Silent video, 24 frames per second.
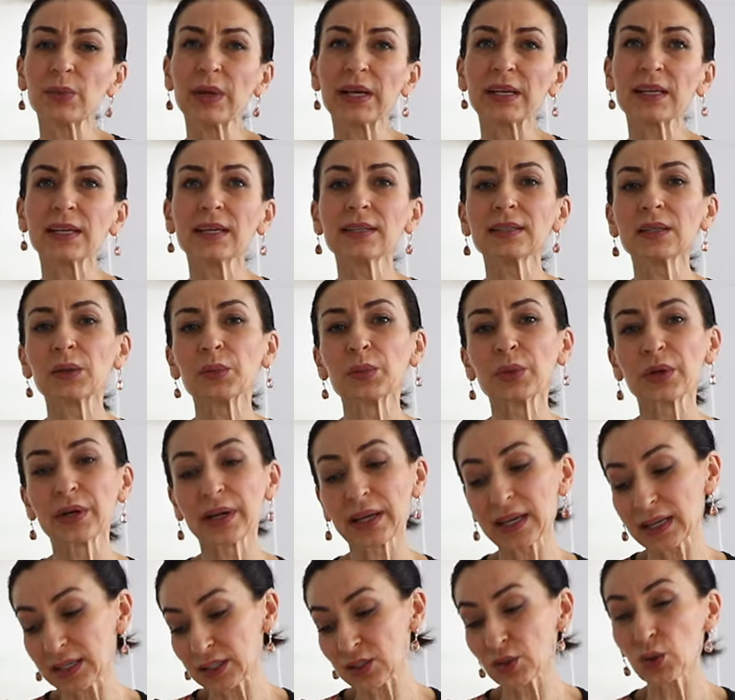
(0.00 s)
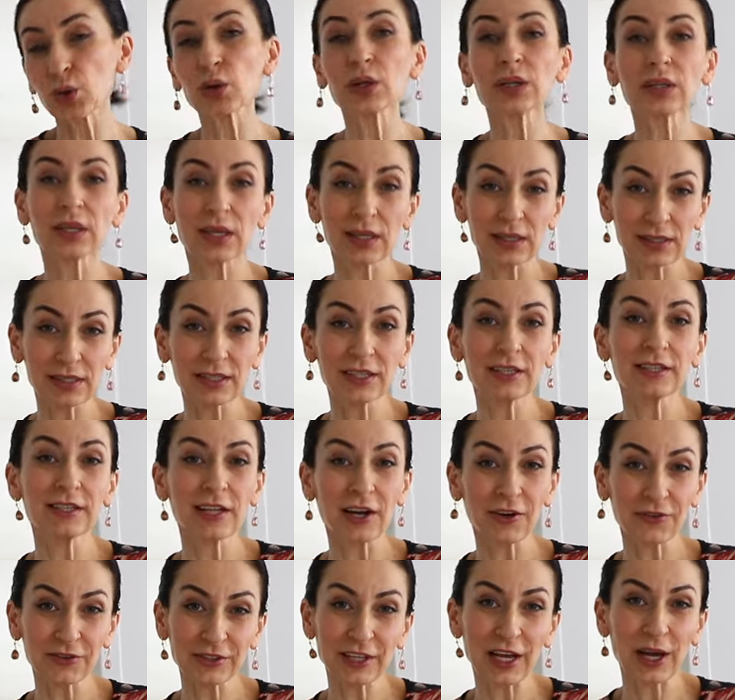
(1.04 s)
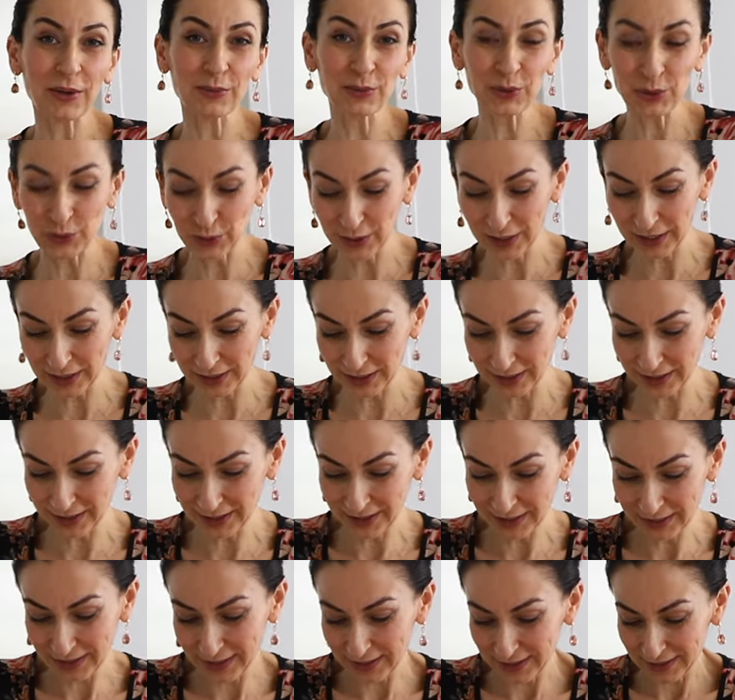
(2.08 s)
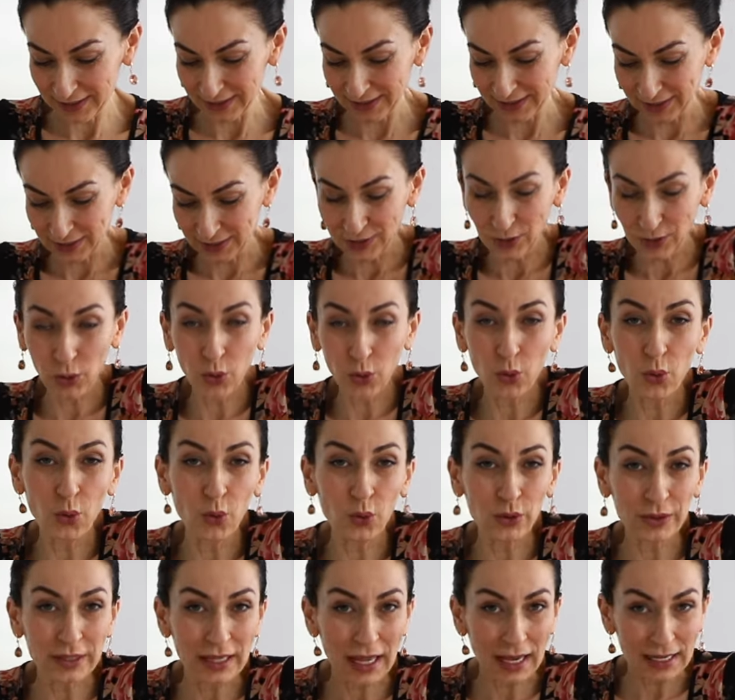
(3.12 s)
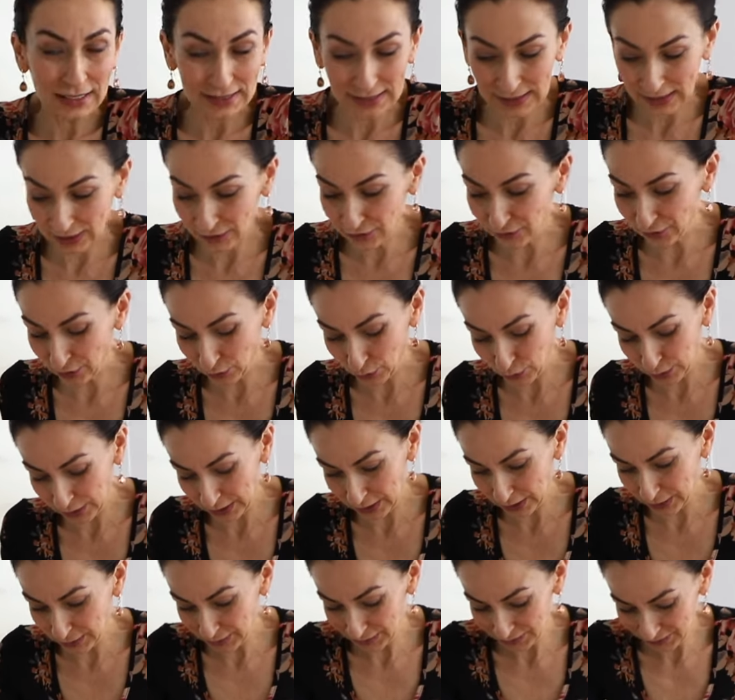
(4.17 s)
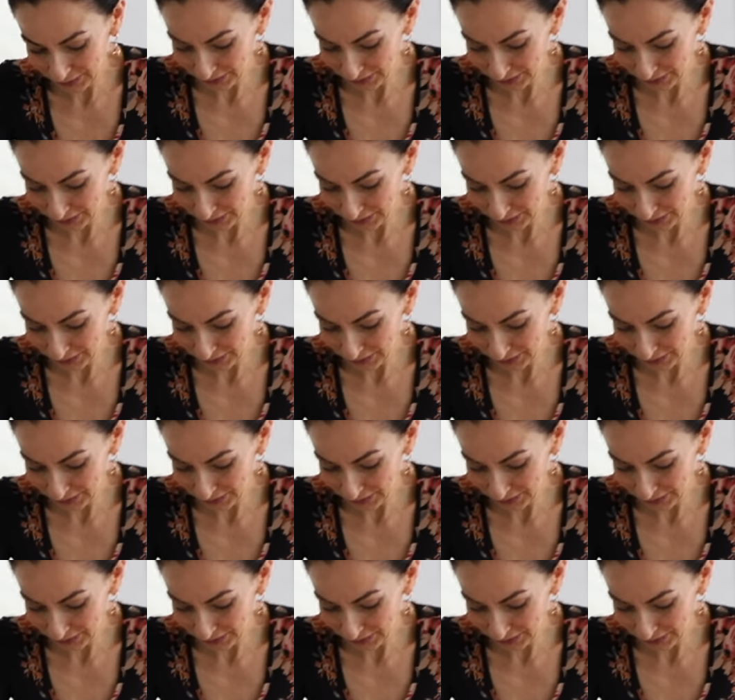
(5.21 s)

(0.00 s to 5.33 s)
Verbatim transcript: making the meringue, so it has enough time to get all nice and frozen.